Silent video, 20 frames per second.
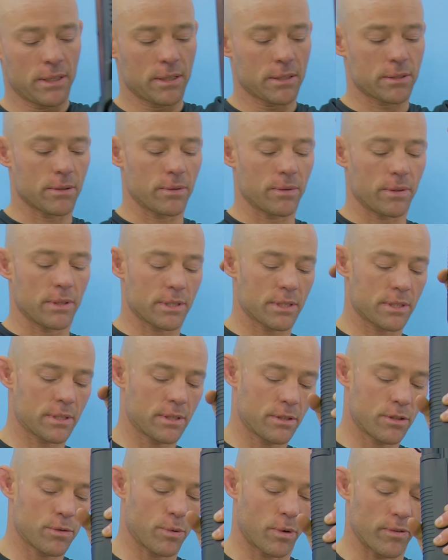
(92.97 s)
So this
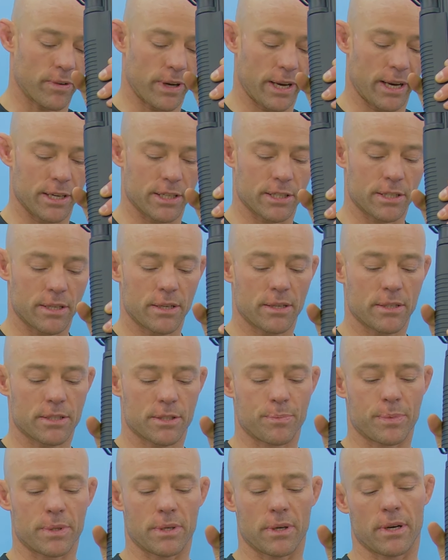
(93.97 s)
12-gauge
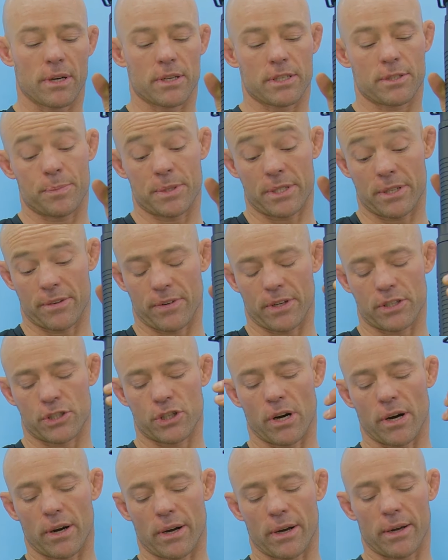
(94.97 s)
specific
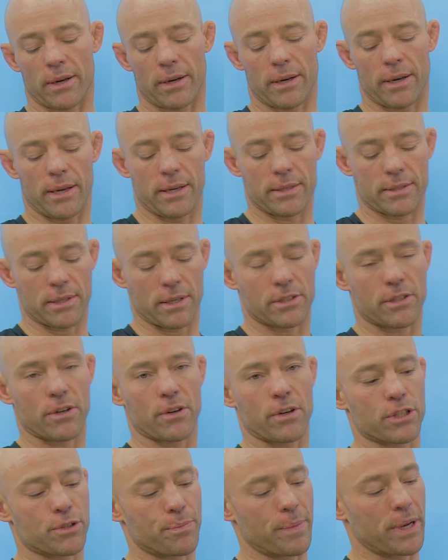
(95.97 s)
shotgun is a
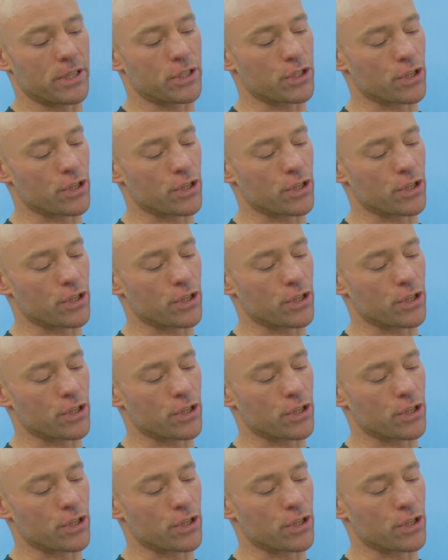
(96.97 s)
Turkish-made